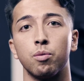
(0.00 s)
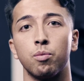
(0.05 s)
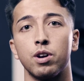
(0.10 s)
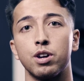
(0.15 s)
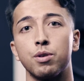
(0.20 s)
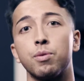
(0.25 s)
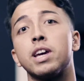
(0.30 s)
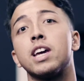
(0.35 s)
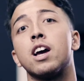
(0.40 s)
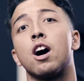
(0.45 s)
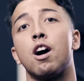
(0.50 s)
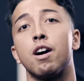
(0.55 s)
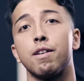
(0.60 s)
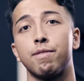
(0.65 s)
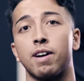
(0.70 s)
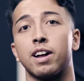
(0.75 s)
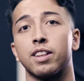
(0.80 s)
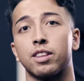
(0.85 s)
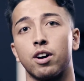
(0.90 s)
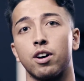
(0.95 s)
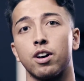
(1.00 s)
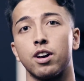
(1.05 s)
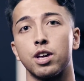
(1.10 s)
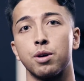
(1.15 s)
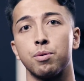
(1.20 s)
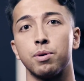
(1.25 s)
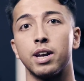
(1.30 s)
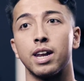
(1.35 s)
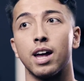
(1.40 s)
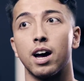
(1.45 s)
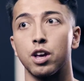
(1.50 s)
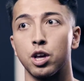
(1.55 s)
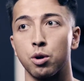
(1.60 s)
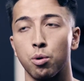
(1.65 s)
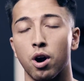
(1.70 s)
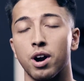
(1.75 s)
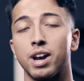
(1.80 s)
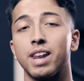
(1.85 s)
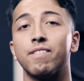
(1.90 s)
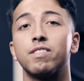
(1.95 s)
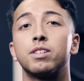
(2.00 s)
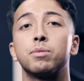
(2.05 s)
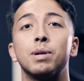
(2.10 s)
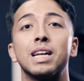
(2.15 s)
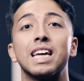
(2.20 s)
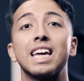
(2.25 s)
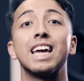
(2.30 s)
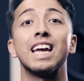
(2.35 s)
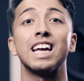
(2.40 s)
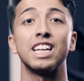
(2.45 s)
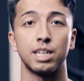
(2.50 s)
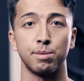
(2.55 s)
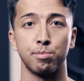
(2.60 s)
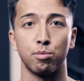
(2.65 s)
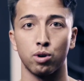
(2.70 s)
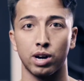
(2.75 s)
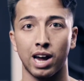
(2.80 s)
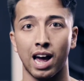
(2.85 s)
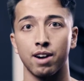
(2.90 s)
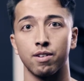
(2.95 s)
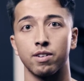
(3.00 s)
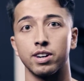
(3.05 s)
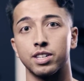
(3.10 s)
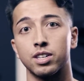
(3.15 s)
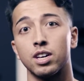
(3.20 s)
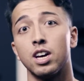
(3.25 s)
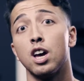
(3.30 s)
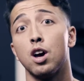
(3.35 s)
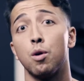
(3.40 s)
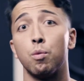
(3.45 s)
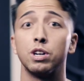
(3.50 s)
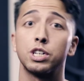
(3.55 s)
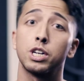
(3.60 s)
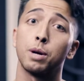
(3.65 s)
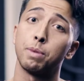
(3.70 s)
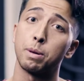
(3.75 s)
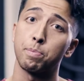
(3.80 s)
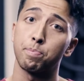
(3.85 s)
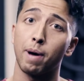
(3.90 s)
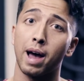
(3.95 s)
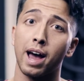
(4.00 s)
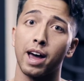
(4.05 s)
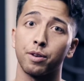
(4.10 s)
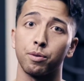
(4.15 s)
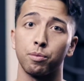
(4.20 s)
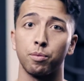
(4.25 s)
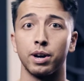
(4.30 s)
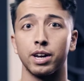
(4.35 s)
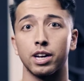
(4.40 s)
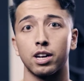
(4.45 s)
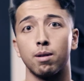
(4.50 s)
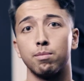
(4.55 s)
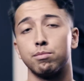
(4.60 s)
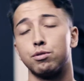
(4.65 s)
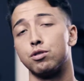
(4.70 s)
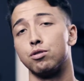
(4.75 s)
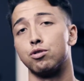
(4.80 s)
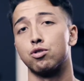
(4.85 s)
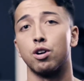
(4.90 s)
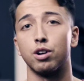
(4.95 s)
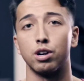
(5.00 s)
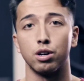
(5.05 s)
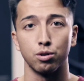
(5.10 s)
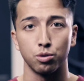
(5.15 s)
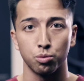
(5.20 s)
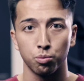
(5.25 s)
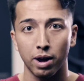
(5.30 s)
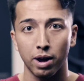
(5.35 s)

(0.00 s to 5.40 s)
when you eat a high-fat diet, you are inevitably eating more calories, which can be bad when it comes to trying to lose